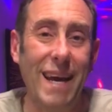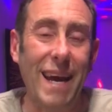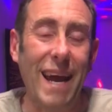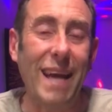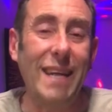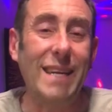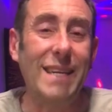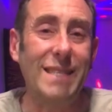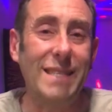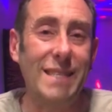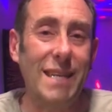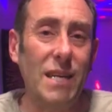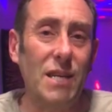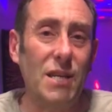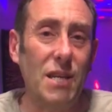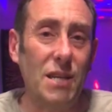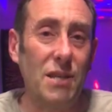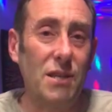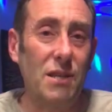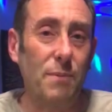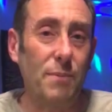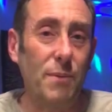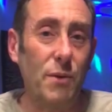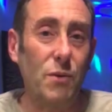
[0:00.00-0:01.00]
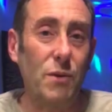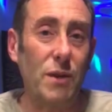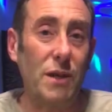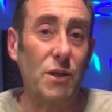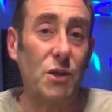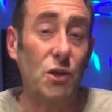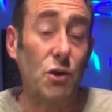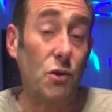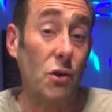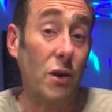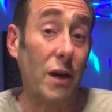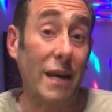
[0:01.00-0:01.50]
in addition to building
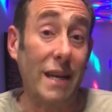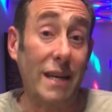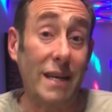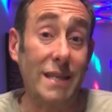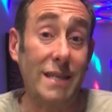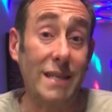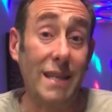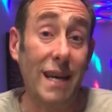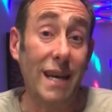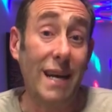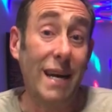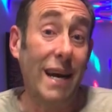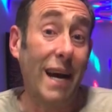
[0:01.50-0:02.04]
trains,